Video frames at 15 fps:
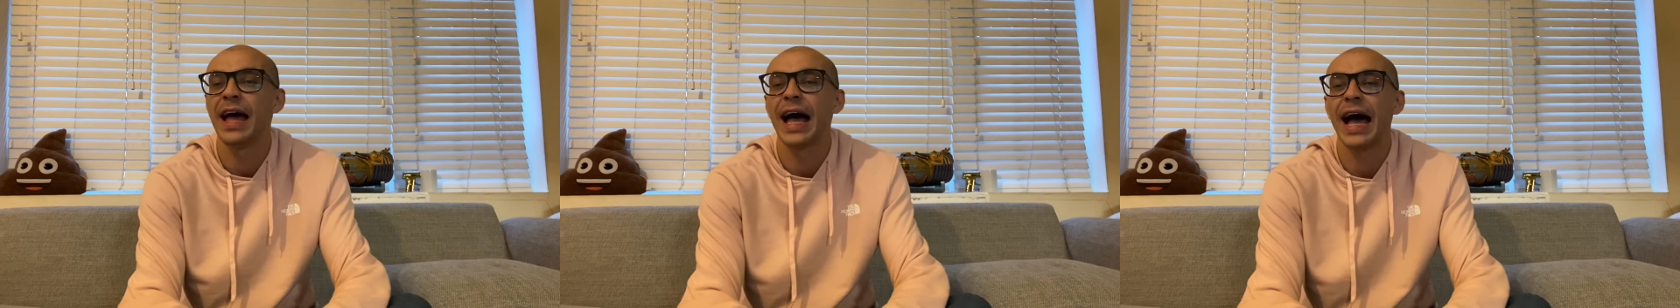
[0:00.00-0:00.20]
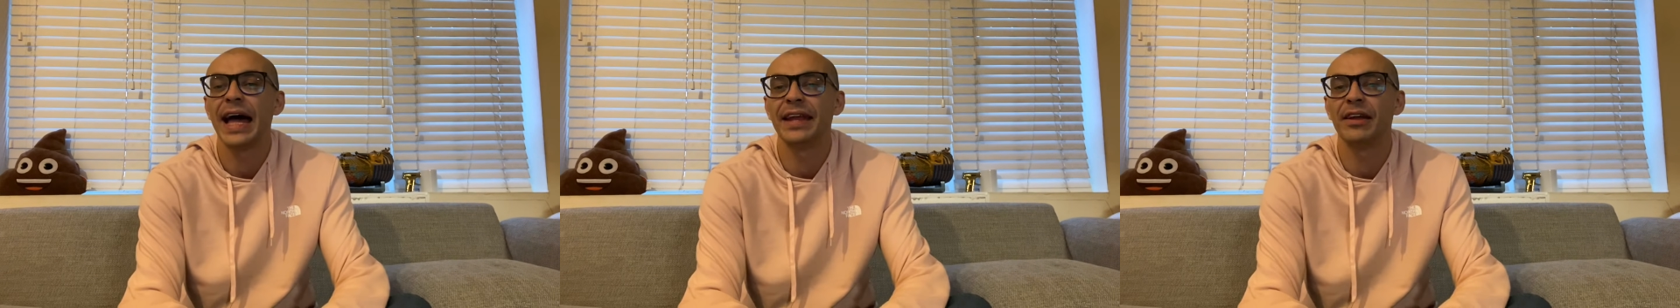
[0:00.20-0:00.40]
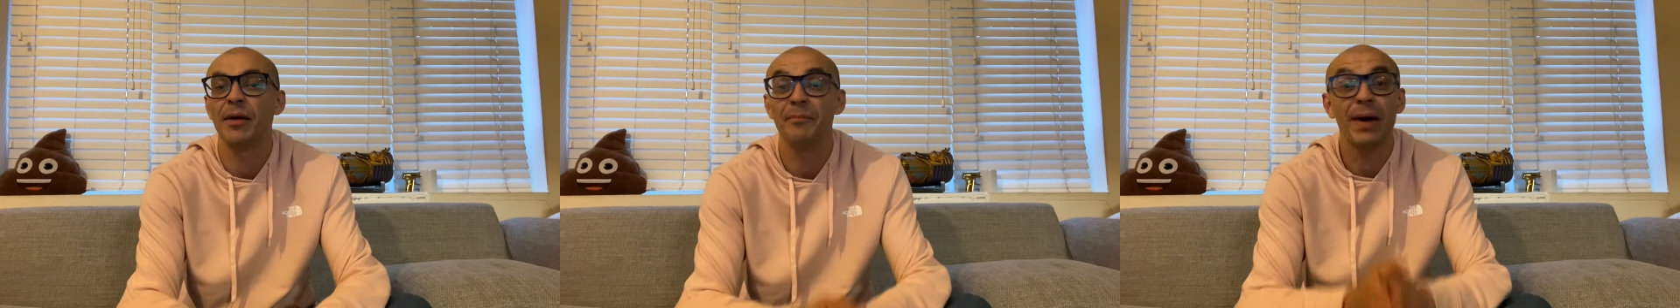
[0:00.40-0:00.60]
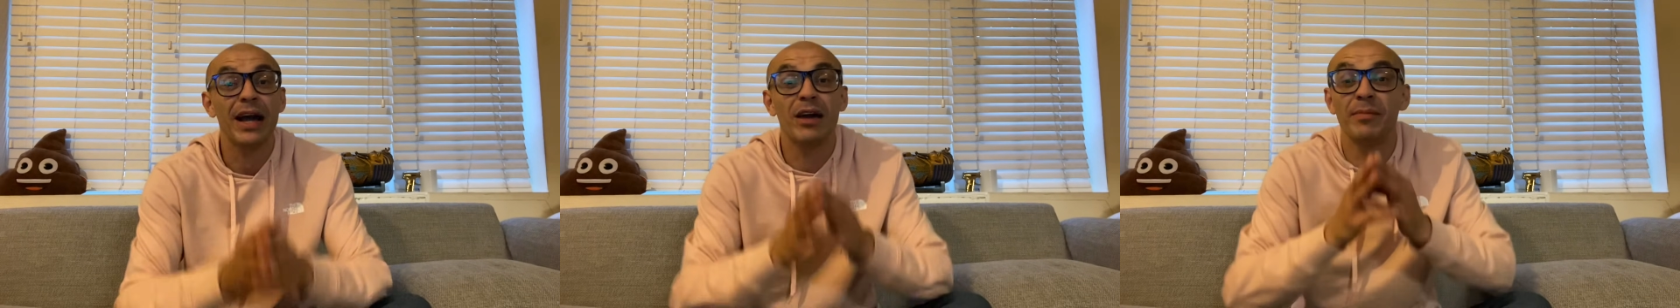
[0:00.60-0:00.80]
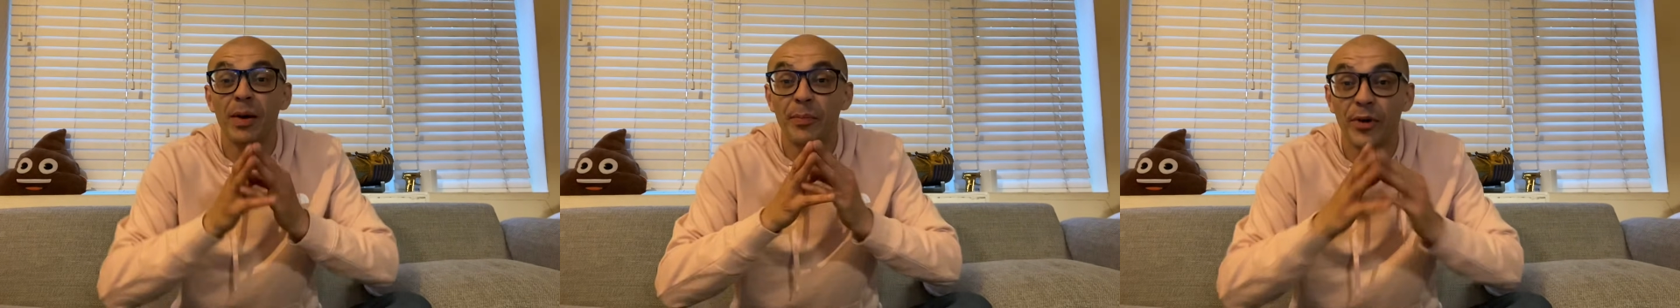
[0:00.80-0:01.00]
And I'm back
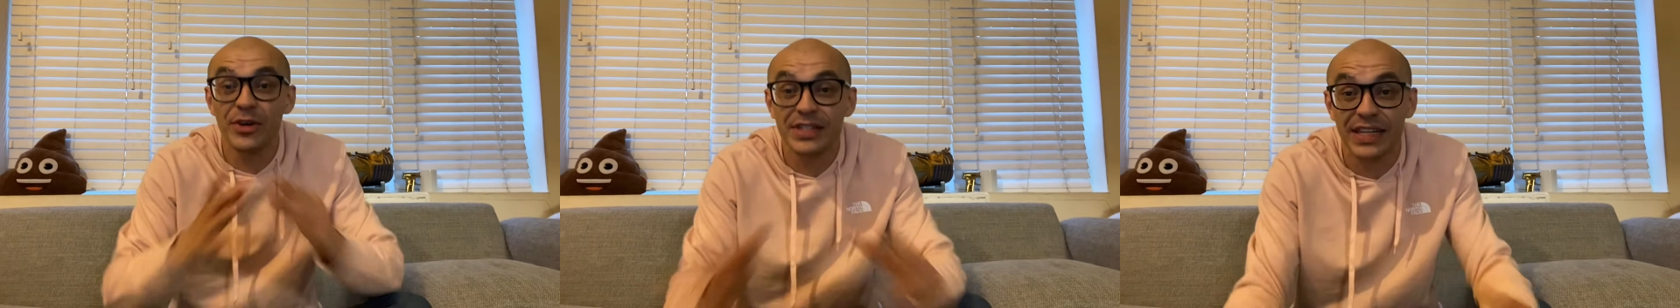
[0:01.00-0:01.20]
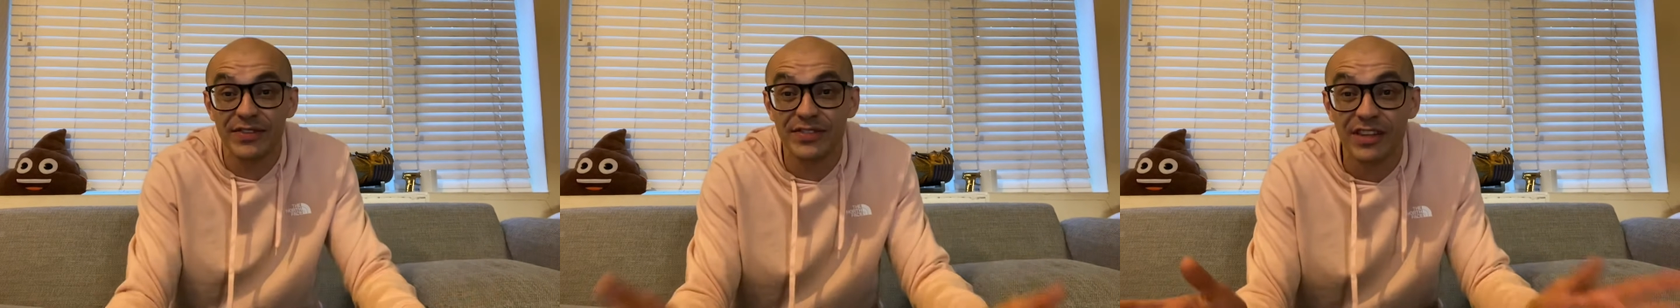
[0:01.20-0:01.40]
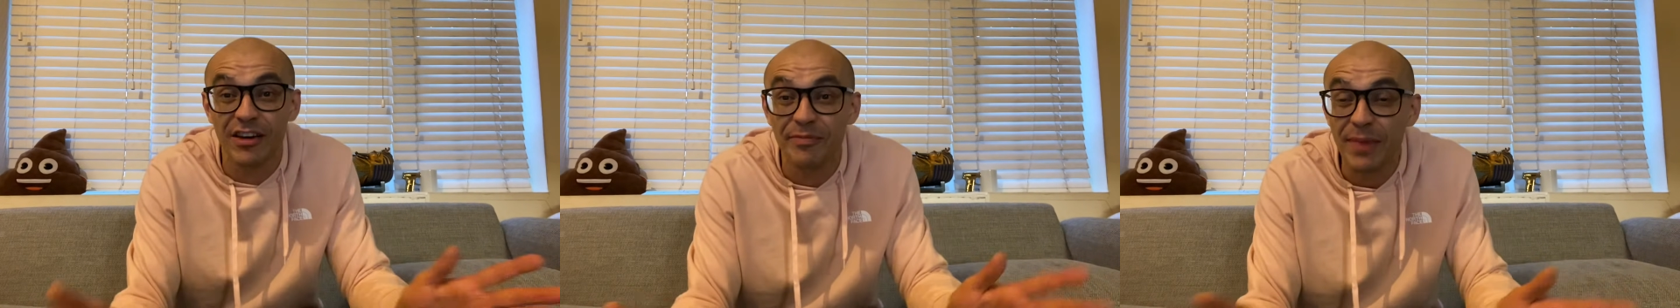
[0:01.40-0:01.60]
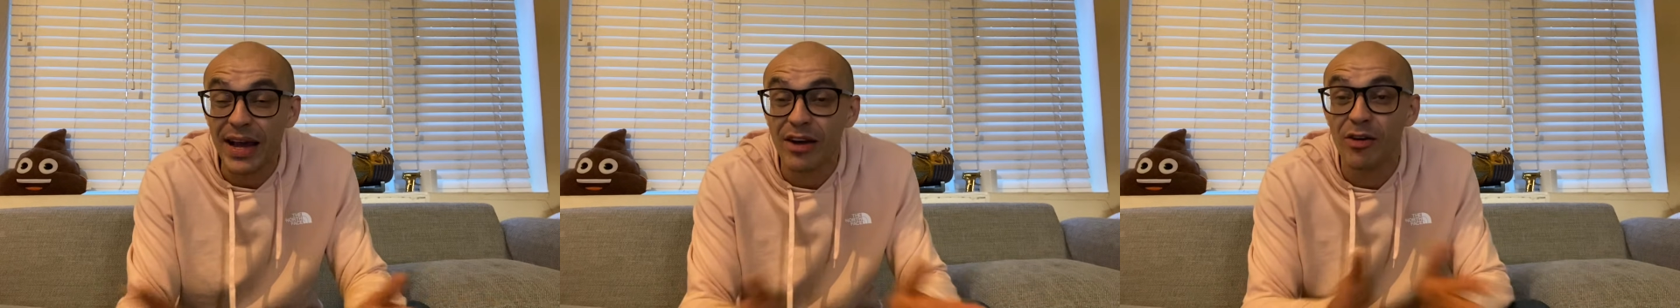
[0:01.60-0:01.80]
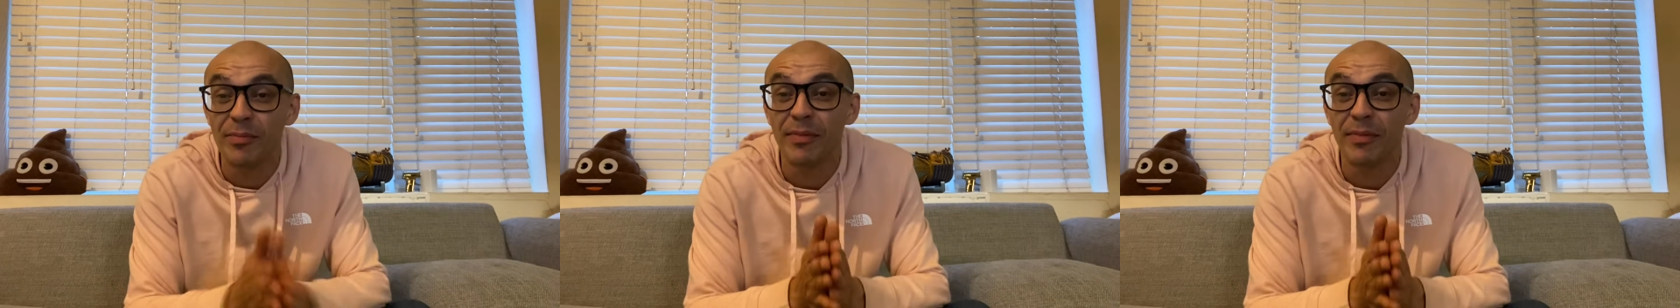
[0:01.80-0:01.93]
on my positive stuff, back on